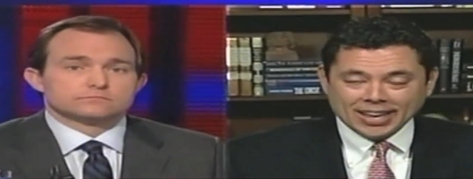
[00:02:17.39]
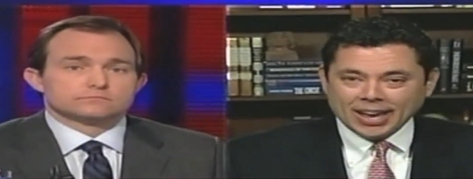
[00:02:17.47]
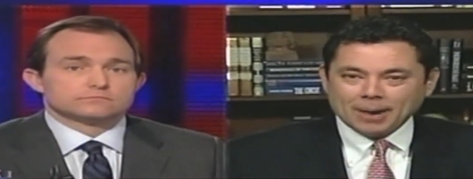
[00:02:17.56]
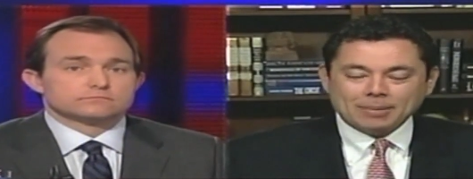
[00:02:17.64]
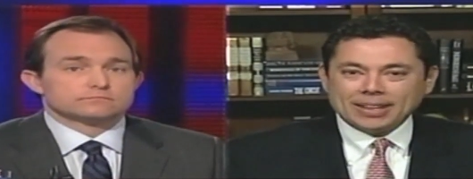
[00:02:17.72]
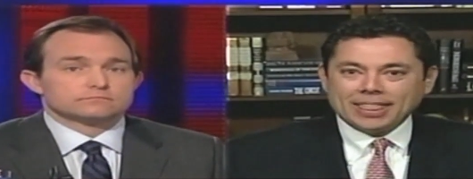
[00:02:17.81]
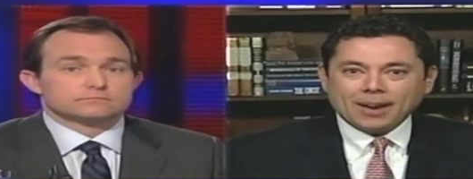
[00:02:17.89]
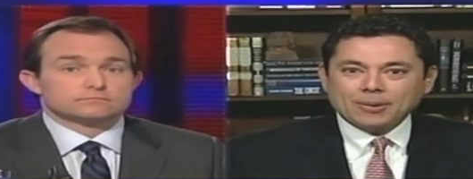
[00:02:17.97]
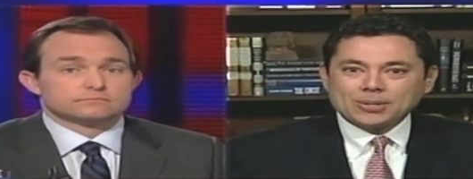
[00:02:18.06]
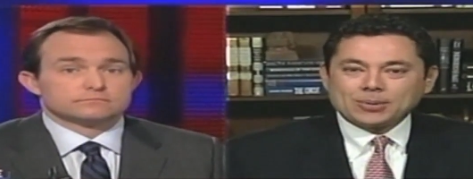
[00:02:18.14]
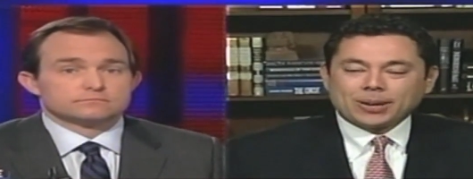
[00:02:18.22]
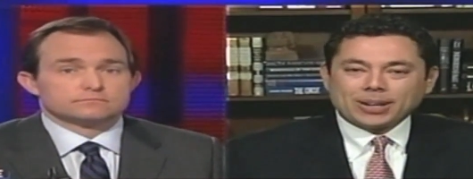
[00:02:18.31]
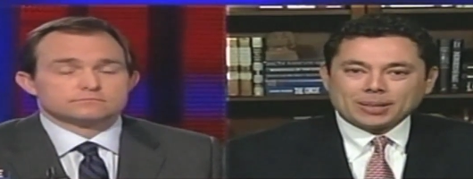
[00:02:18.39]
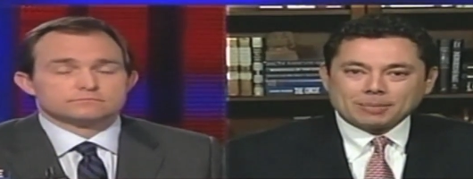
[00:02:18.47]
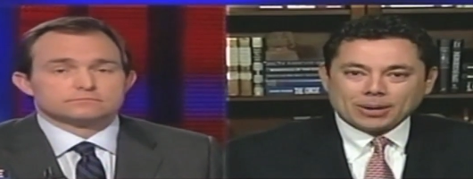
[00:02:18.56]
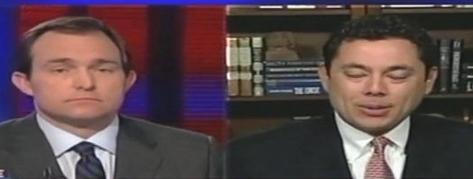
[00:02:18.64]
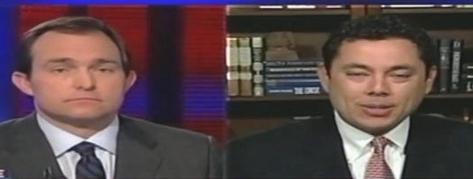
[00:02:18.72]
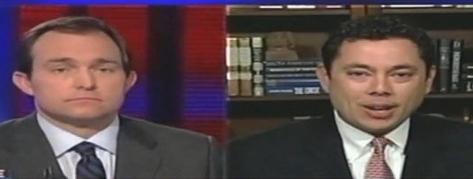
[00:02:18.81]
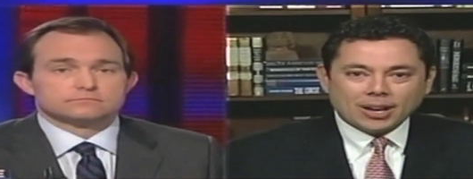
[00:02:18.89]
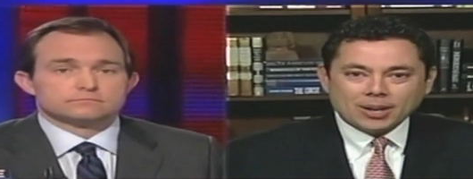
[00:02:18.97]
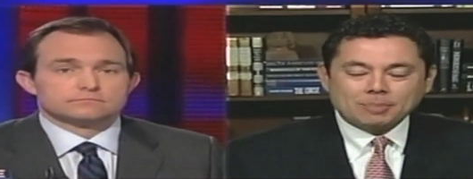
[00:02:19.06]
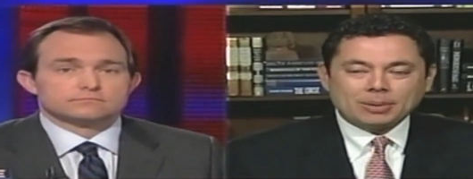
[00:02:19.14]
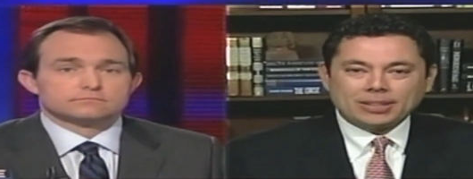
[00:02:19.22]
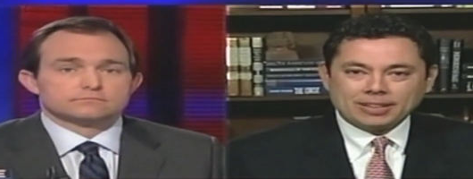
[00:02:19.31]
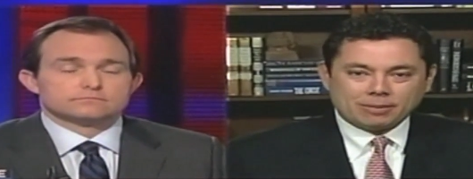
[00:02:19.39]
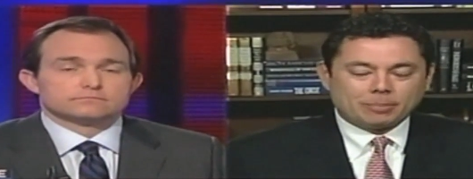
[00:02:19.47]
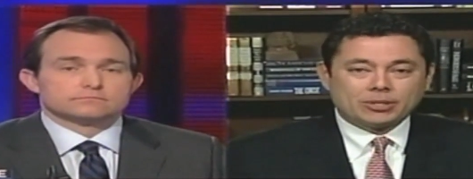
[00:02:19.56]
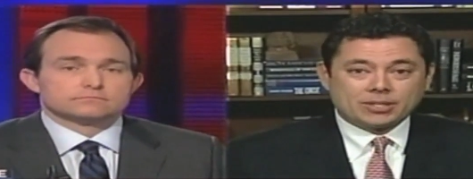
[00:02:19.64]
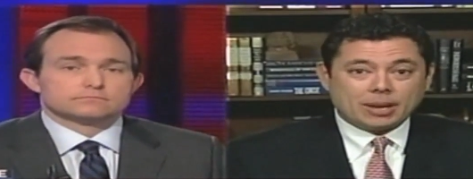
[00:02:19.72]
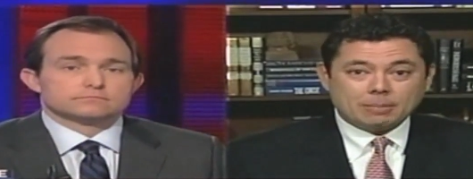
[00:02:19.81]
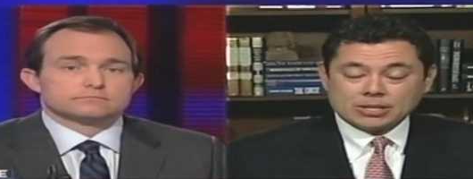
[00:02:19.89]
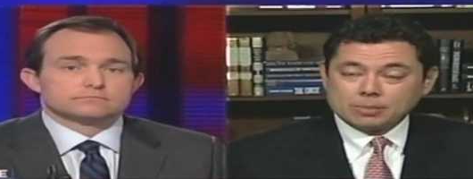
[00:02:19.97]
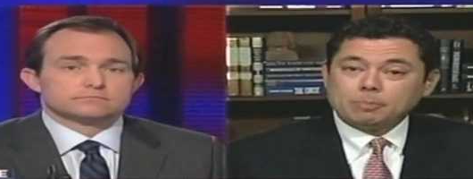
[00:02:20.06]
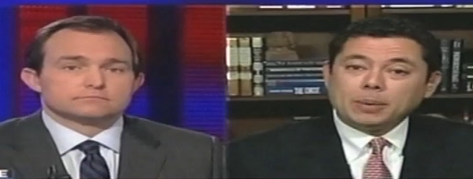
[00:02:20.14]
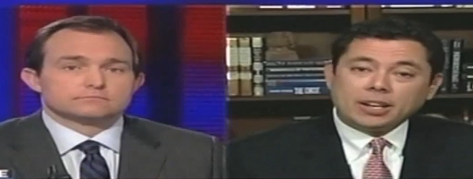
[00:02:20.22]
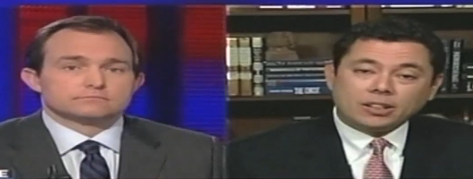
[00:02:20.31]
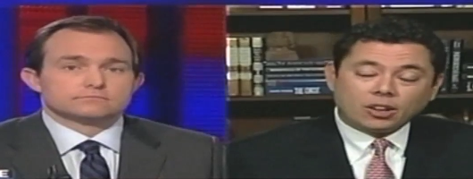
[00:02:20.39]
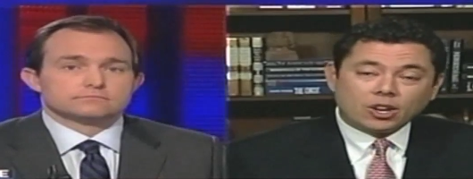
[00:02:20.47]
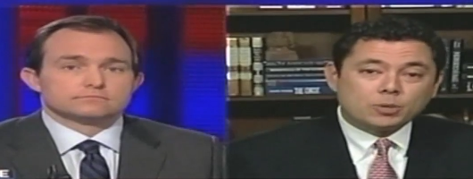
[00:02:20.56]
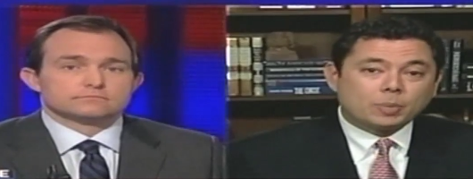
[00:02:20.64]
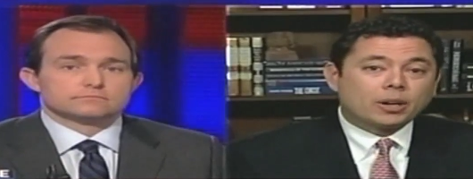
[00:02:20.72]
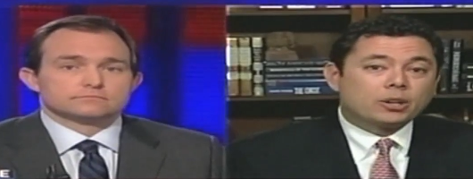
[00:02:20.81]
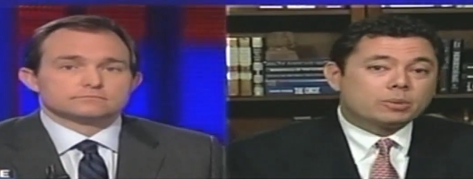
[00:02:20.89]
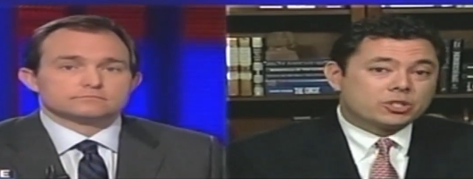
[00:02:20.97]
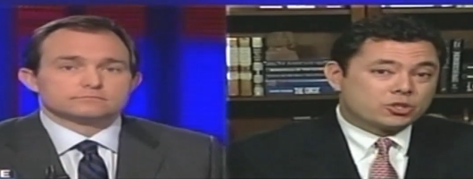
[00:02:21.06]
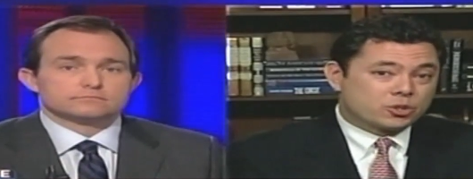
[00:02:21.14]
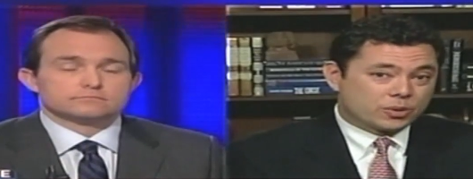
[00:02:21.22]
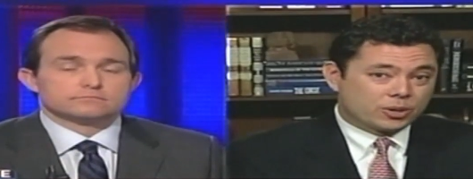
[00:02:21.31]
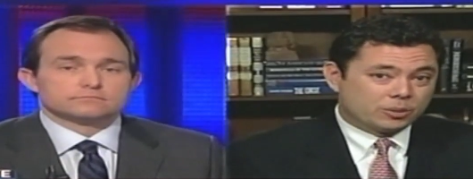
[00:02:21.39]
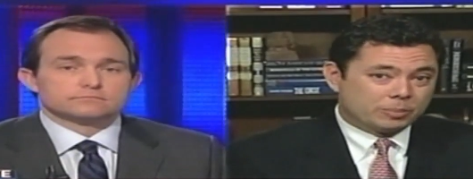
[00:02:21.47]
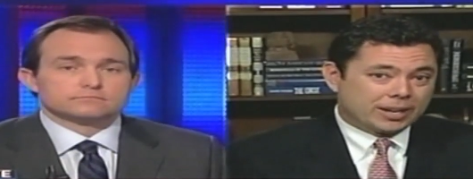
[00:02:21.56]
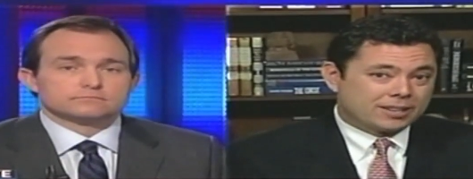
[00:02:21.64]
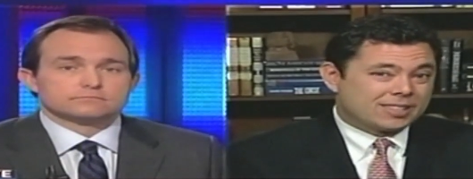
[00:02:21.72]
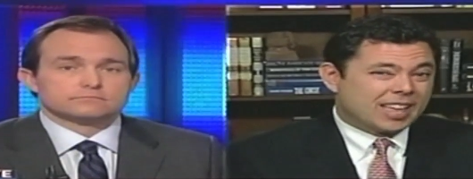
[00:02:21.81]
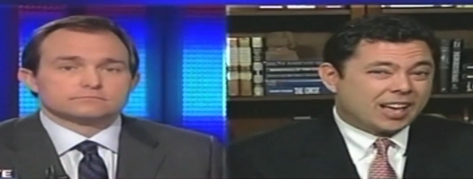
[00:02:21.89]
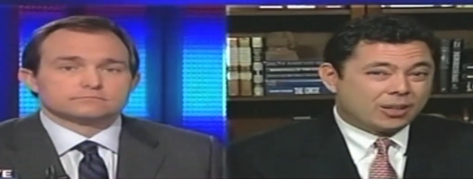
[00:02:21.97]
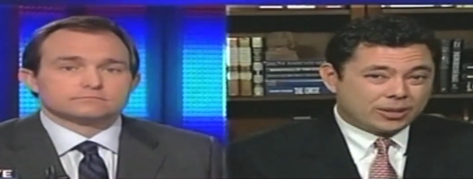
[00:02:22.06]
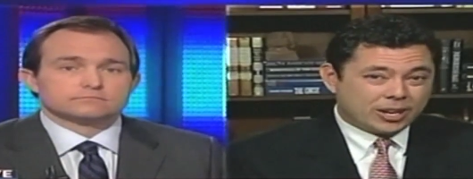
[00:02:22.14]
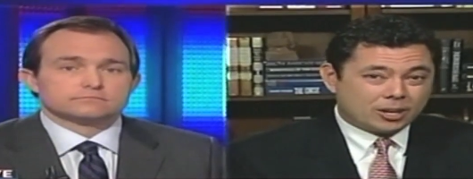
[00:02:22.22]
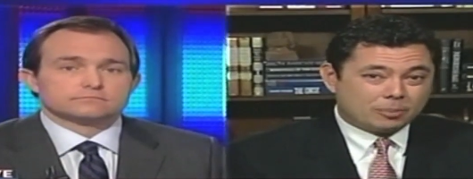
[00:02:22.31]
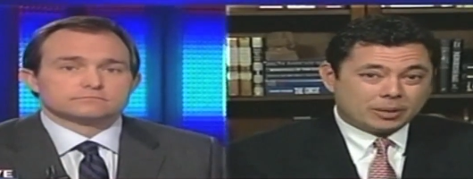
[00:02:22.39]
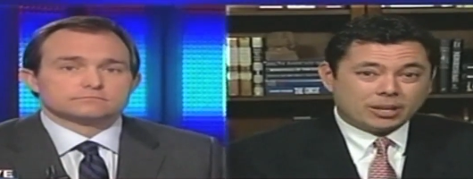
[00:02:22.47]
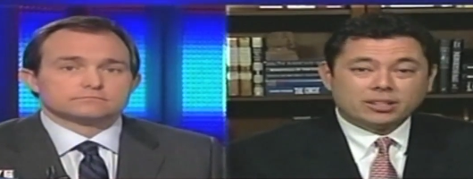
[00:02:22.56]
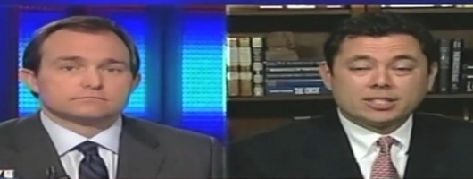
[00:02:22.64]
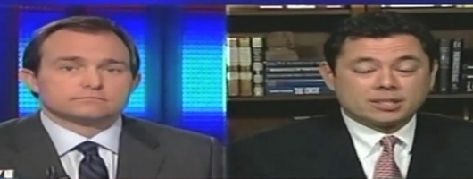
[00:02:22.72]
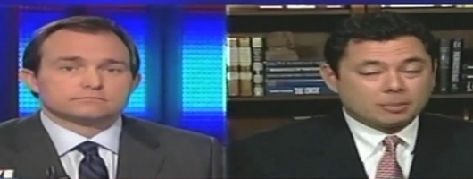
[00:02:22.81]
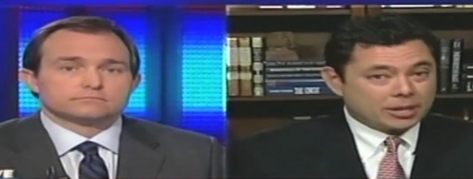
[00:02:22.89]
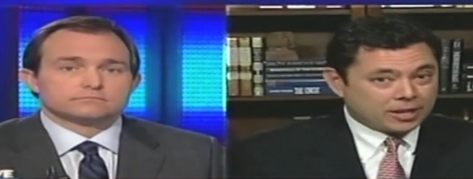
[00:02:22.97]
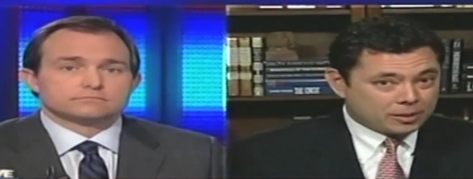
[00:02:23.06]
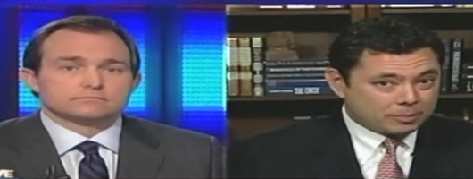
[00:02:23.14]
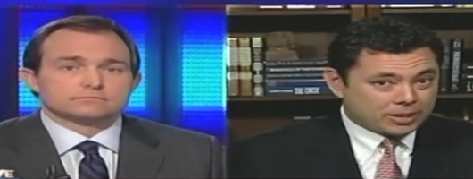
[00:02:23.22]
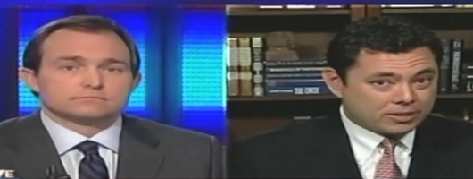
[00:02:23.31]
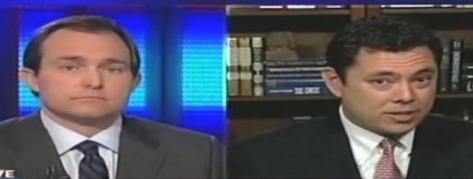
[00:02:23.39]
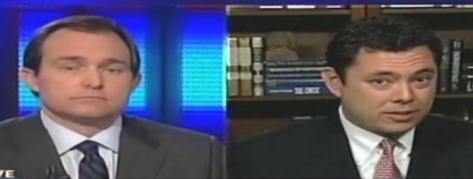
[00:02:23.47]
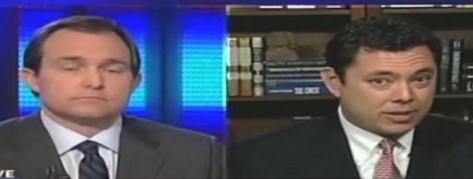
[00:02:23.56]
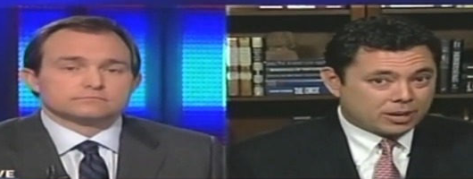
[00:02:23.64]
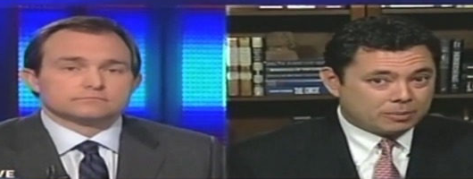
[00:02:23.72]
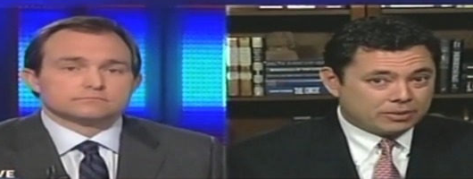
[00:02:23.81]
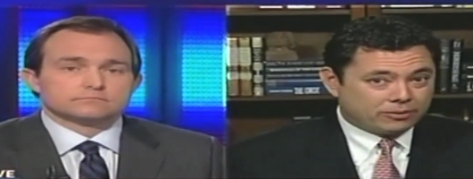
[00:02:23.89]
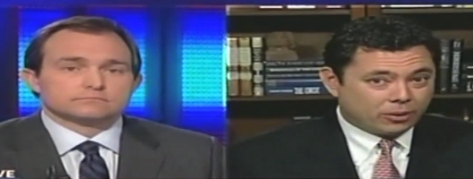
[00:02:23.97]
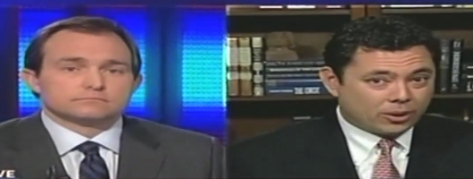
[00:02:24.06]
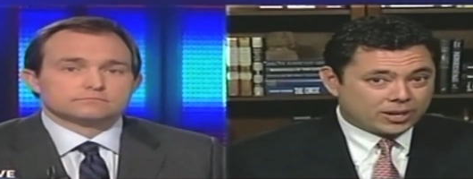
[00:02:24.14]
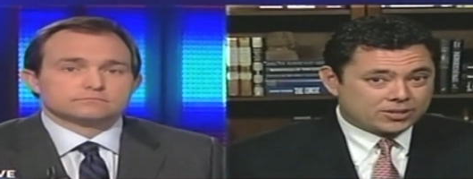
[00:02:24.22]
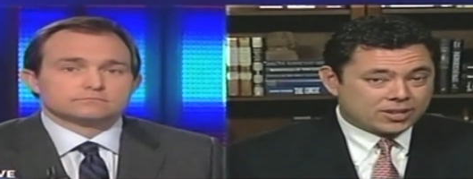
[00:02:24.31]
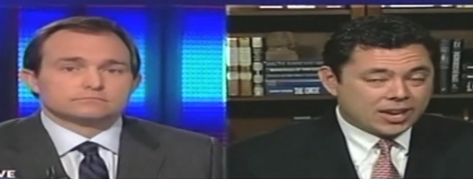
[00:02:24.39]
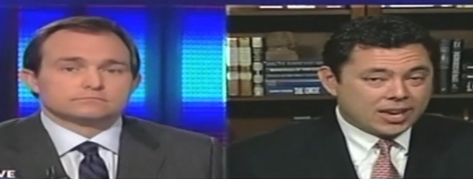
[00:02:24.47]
Speaker 1: I mean, that was one of the most unbelievable statements, but in large part it was true because the health care bill and some of the other bills that have come before us